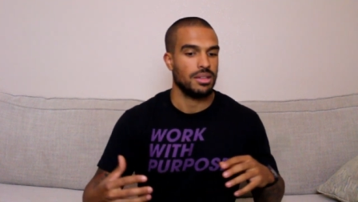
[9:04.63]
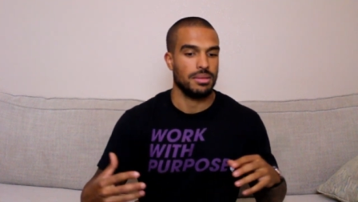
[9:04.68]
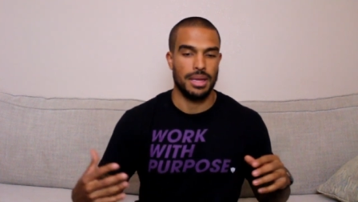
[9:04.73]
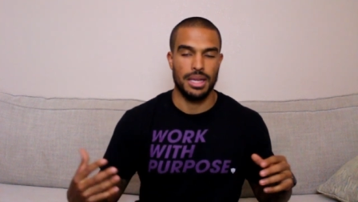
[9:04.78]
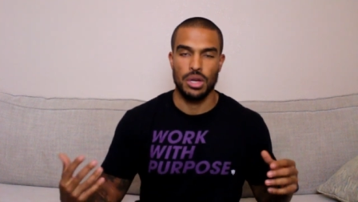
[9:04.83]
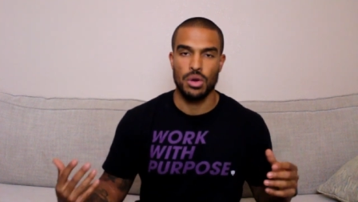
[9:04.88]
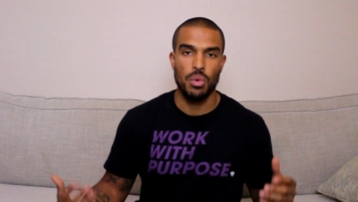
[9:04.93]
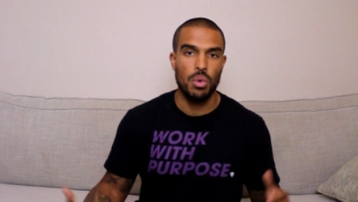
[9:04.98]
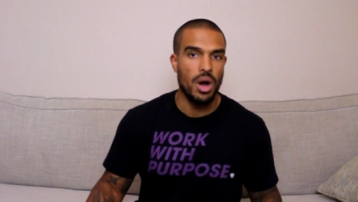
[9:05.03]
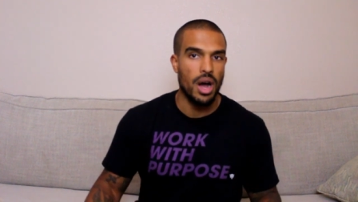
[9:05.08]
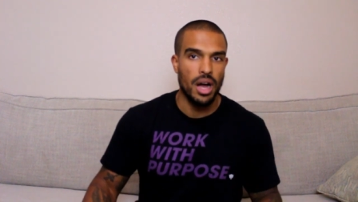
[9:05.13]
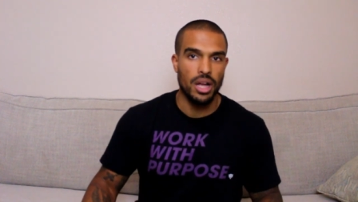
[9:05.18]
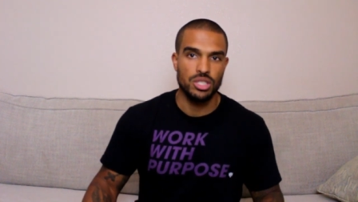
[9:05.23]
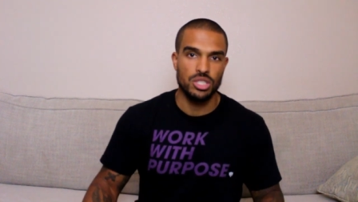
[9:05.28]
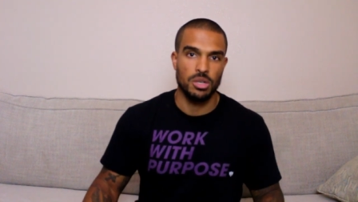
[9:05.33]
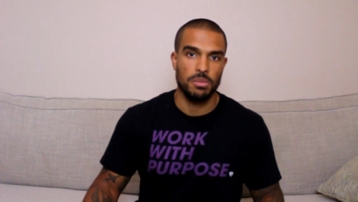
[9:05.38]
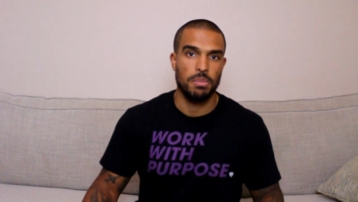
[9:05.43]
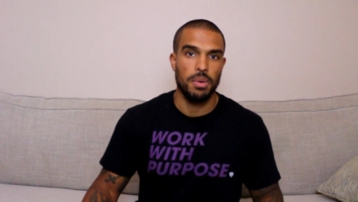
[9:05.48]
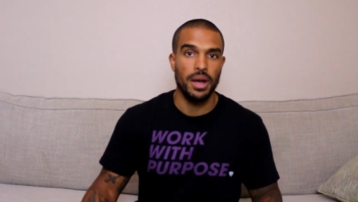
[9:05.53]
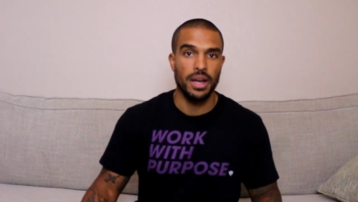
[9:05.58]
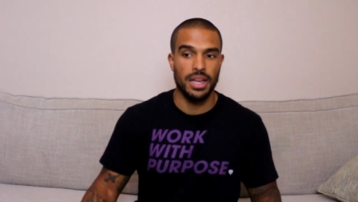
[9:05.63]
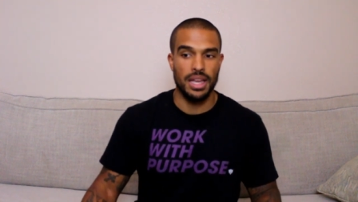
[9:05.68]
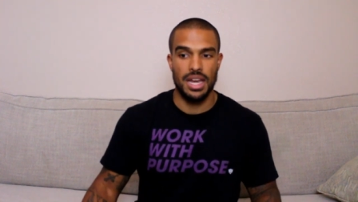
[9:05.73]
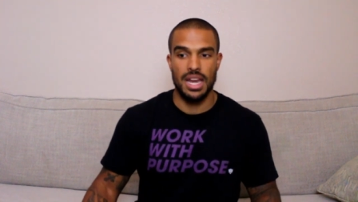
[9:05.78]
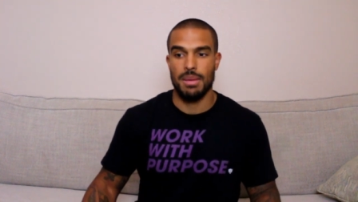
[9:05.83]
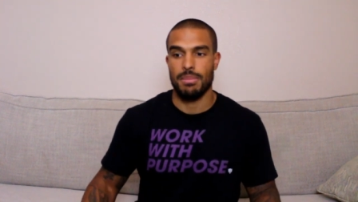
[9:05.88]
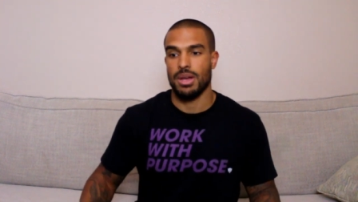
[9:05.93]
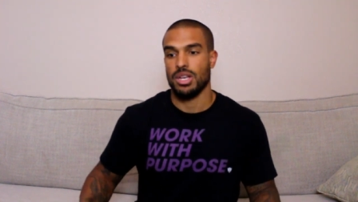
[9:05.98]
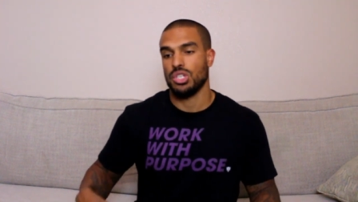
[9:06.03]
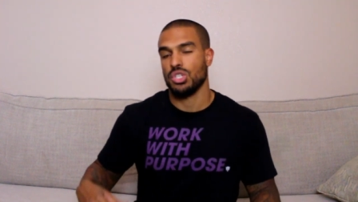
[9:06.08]
my quads are
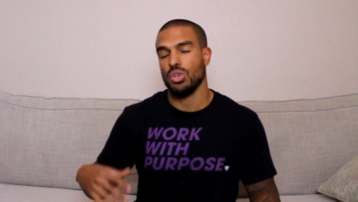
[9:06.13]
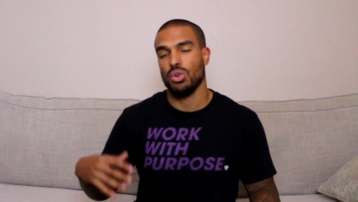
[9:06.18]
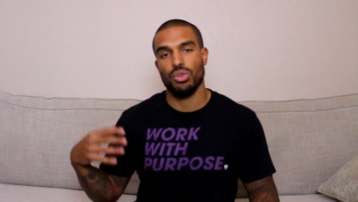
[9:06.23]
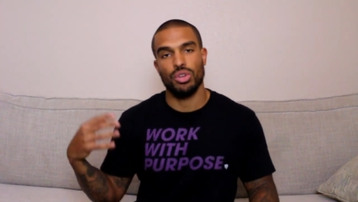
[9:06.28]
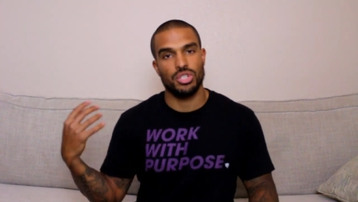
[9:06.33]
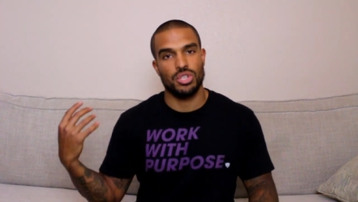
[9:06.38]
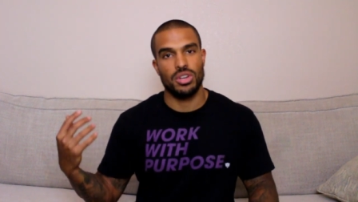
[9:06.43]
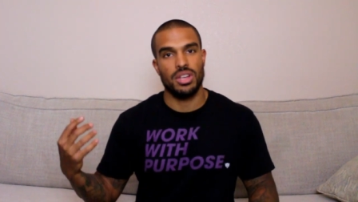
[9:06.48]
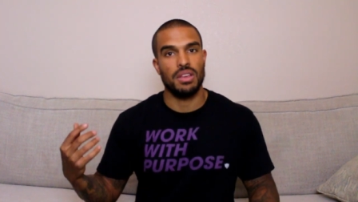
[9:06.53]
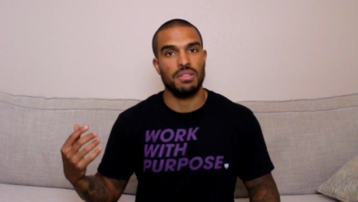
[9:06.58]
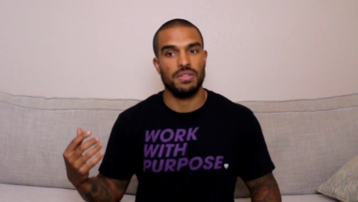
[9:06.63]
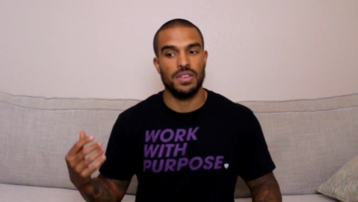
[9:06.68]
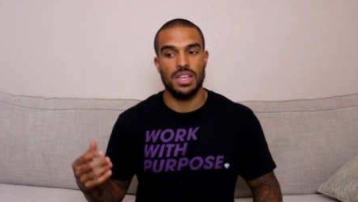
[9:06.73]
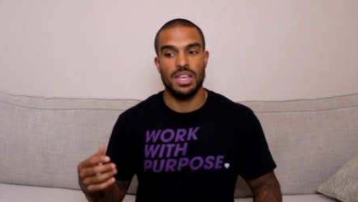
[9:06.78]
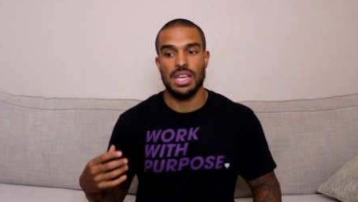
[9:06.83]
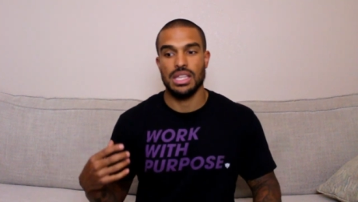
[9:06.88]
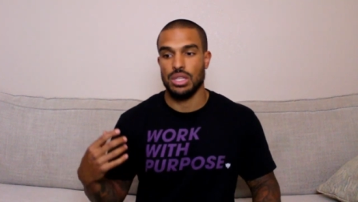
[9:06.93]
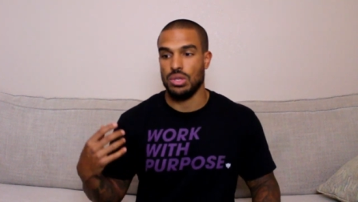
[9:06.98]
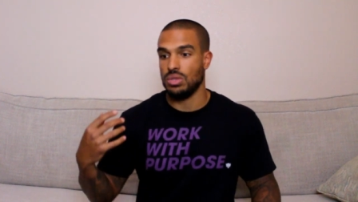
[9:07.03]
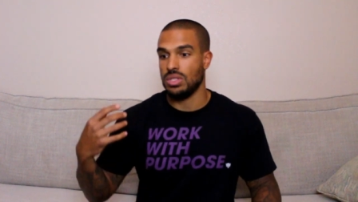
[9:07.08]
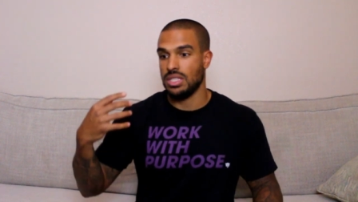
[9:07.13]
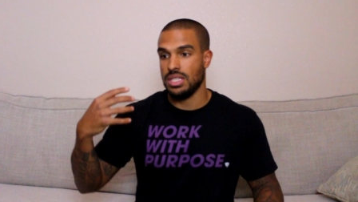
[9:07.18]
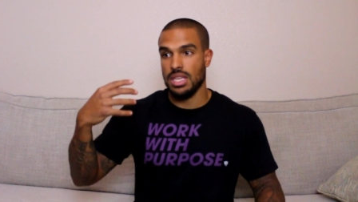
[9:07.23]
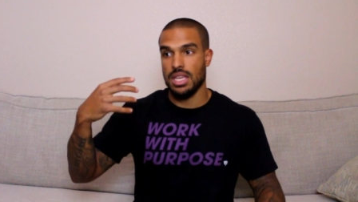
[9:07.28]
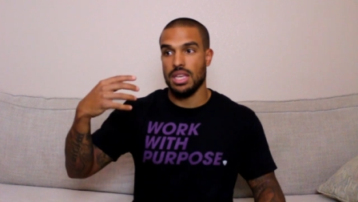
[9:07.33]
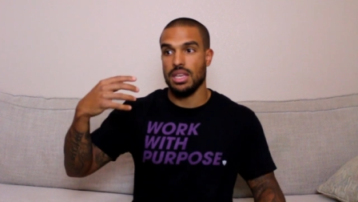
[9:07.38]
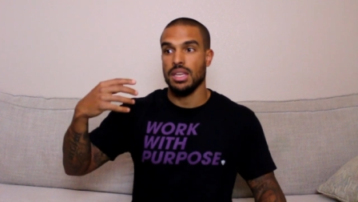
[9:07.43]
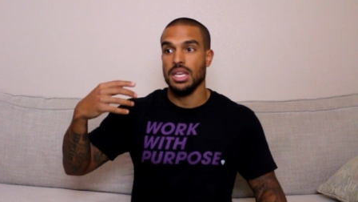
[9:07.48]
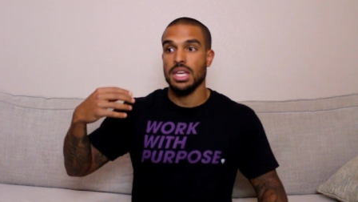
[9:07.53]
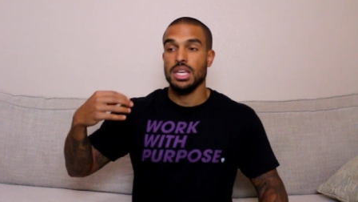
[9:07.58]
bugging and my shoulders are iffy and you
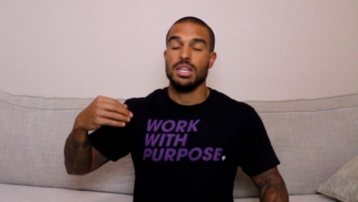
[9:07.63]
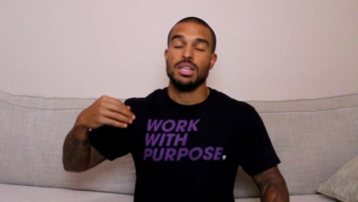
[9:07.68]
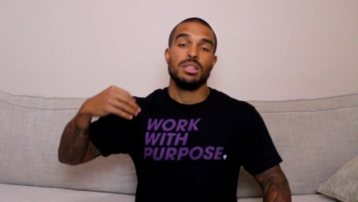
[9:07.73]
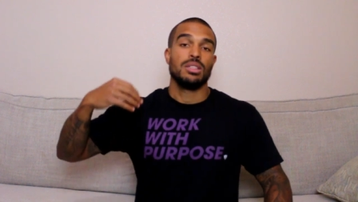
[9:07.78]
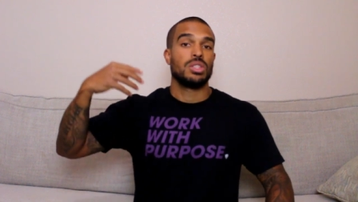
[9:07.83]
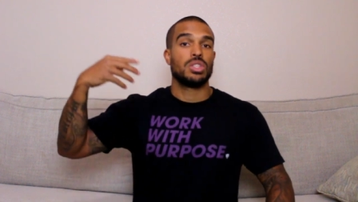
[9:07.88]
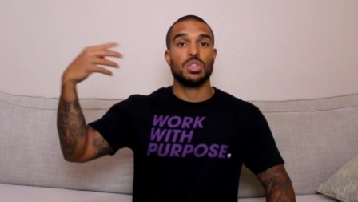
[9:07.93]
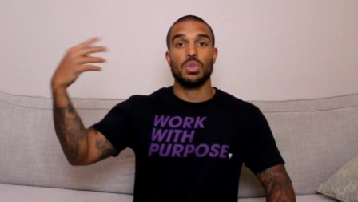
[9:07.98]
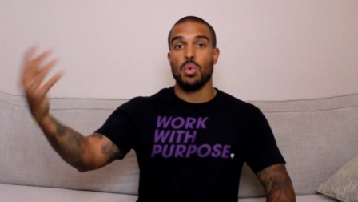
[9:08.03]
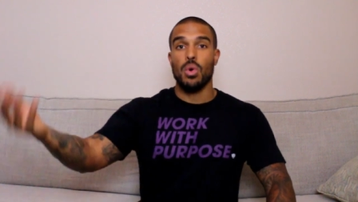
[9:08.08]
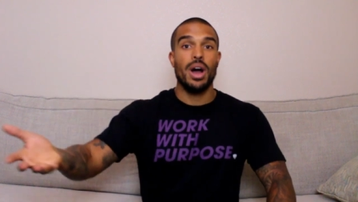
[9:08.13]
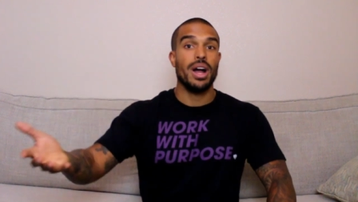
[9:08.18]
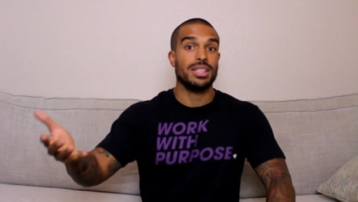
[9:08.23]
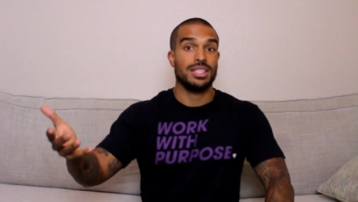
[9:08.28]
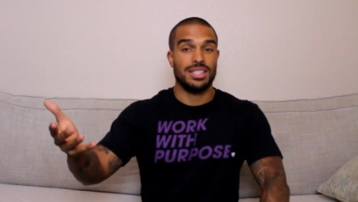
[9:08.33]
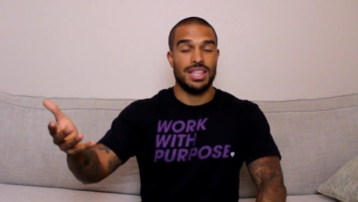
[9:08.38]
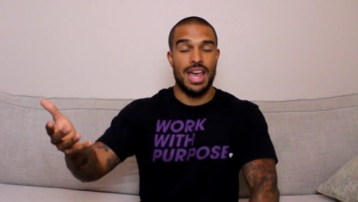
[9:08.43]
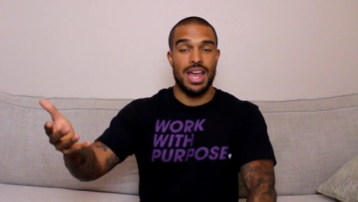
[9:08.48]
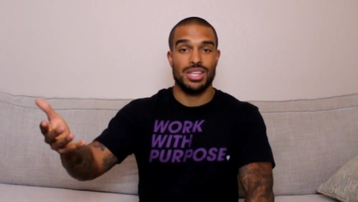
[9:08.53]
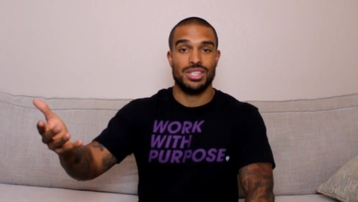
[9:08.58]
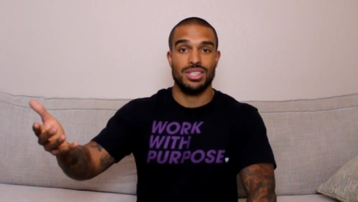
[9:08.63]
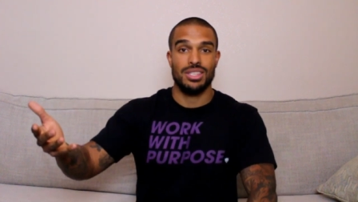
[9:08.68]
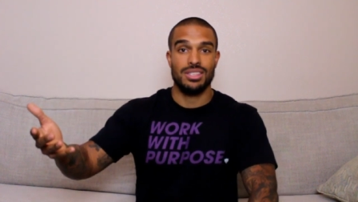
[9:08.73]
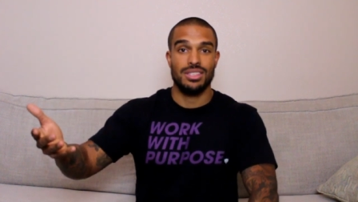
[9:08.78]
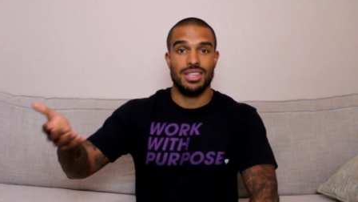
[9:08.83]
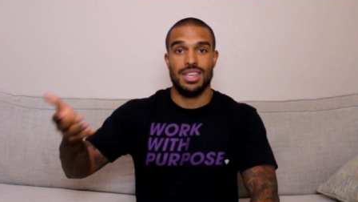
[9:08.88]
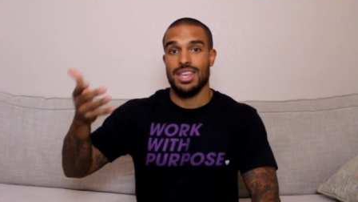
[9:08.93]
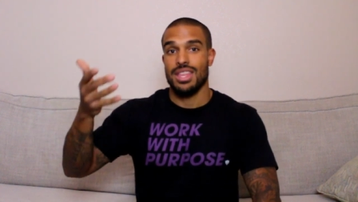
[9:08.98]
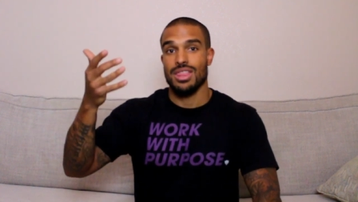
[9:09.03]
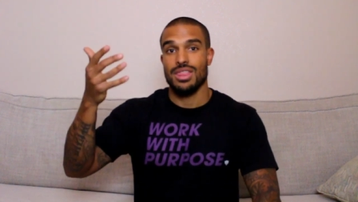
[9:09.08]
see squat
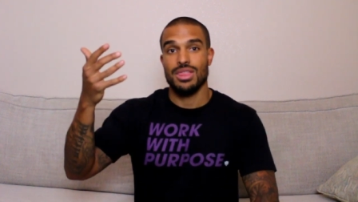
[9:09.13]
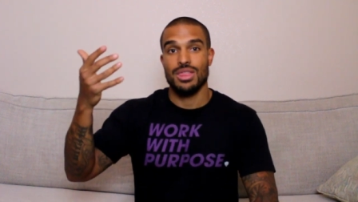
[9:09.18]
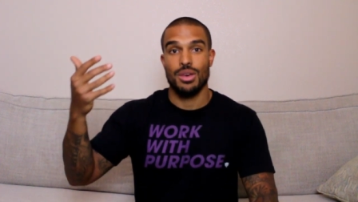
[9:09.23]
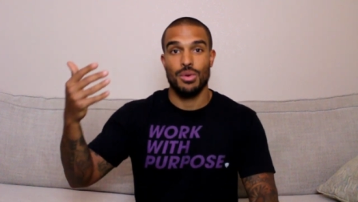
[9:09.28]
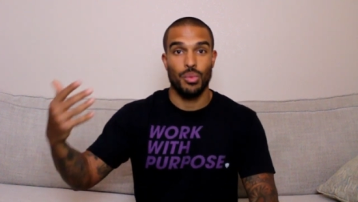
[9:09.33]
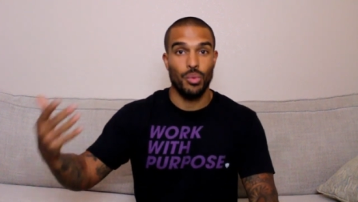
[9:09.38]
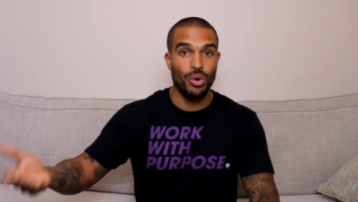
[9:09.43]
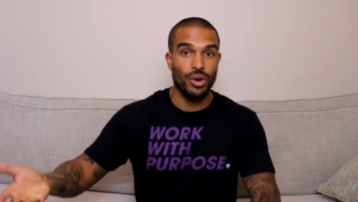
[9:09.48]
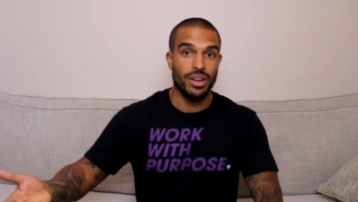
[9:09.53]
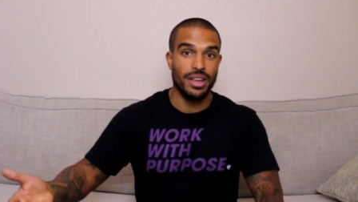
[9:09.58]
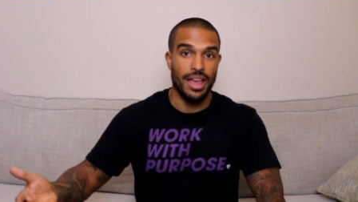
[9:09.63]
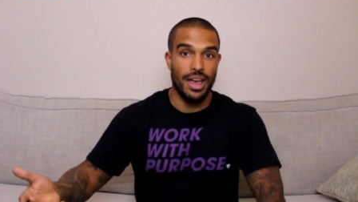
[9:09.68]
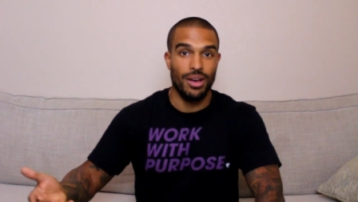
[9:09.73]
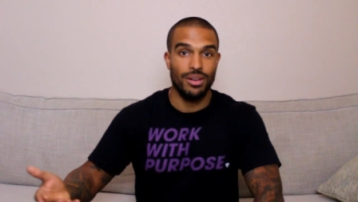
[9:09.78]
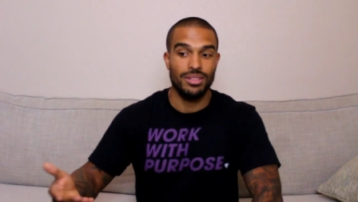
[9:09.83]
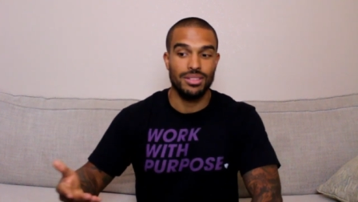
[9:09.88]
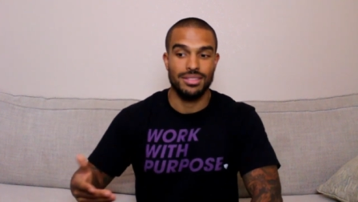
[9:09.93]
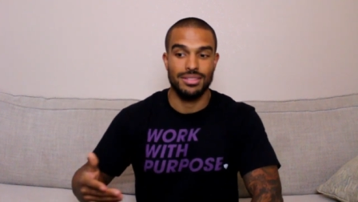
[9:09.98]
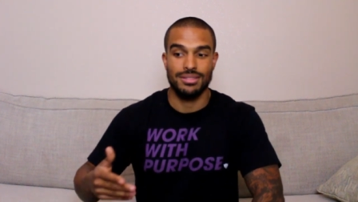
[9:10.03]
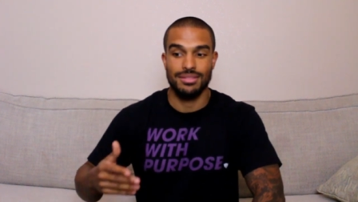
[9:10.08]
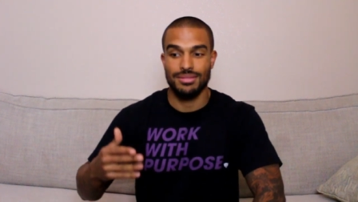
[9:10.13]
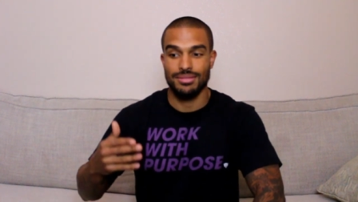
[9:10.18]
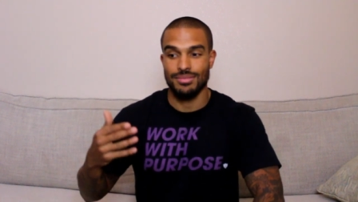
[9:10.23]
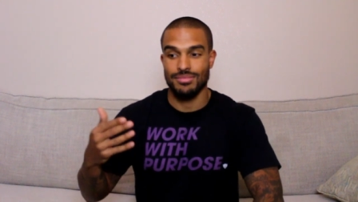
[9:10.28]
snatches in the workout,